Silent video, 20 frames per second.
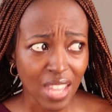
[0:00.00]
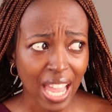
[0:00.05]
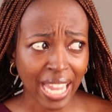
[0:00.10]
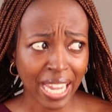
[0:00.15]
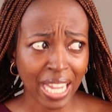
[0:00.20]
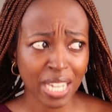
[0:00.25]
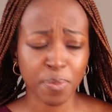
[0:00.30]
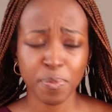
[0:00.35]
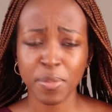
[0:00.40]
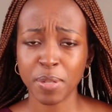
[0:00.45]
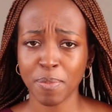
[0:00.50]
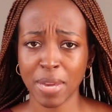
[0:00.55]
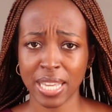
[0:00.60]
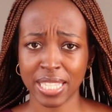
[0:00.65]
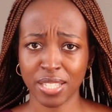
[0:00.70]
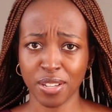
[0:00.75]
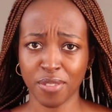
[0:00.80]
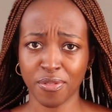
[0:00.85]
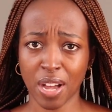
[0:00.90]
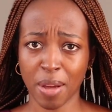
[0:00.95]
I can't beat
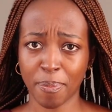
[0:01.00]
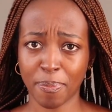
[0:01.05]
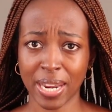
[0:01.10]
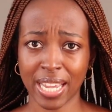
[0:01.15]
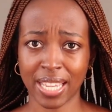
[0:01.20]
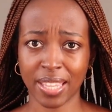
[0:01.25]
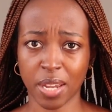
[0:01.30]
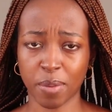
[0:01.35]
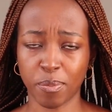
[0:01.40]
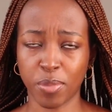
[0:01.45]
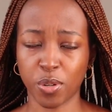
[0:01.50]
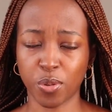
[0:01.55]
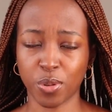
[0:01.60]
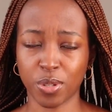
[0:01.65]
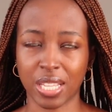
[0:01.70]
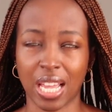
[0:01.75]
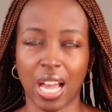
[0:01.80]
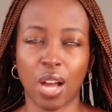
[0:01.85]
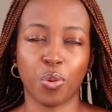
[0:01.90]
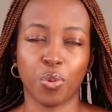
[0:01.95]
myself up like that,
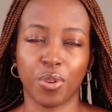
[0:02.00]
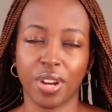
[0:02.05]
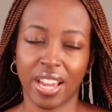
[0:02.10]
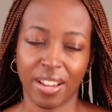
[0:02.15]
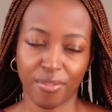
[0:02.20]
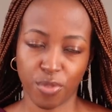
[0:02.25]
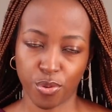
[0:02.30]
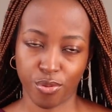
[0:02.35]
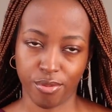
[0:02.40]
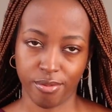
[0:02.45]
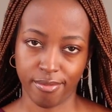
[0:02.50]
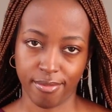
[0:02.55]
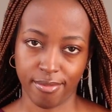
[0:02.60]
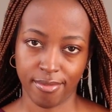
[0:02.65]
because how could I have known?